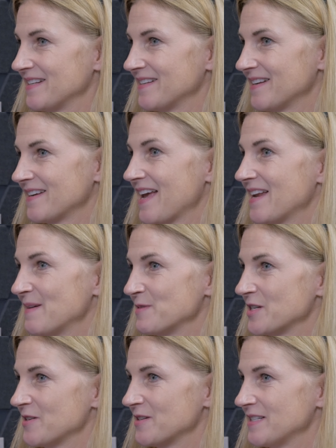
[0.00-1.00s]
And again, I'm
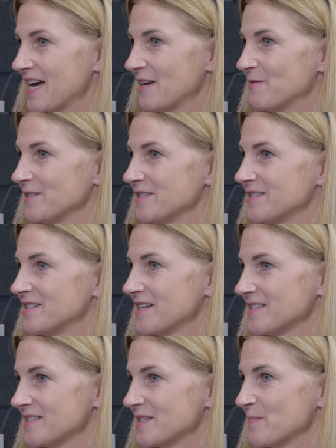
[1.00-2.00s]
sure your dad was just as